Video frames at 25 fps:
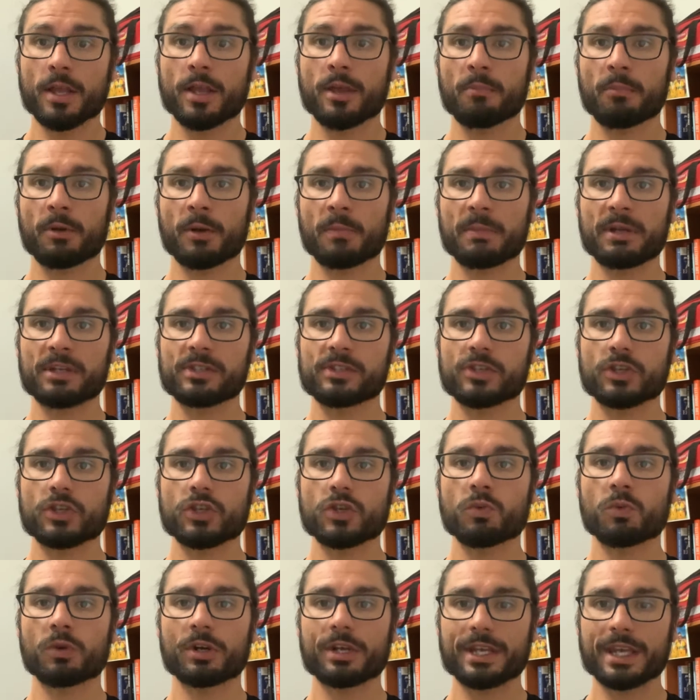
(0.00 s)
but it means that
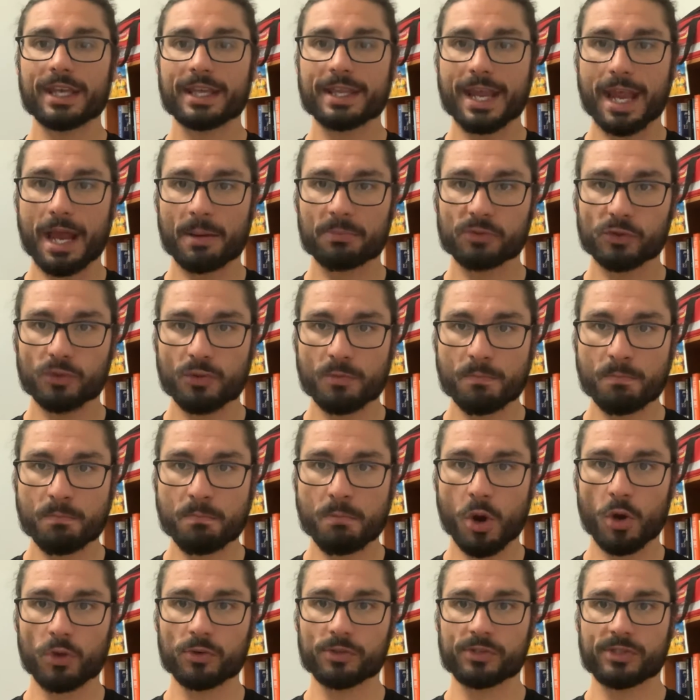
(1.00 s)
you want to get the absolute
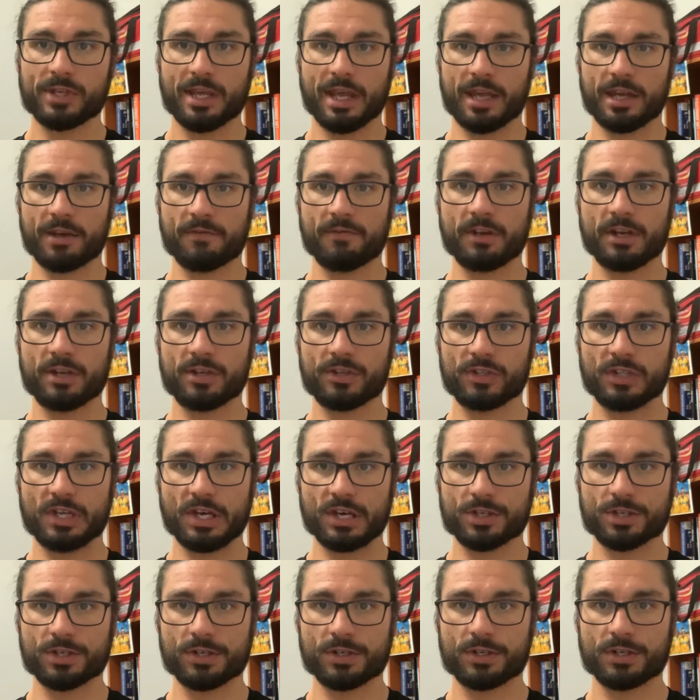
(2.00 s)
most out of each
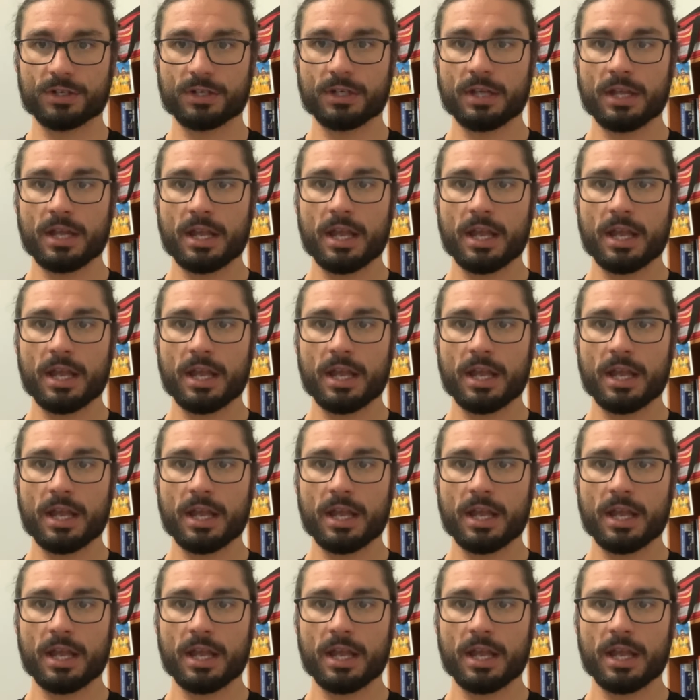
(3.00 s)
session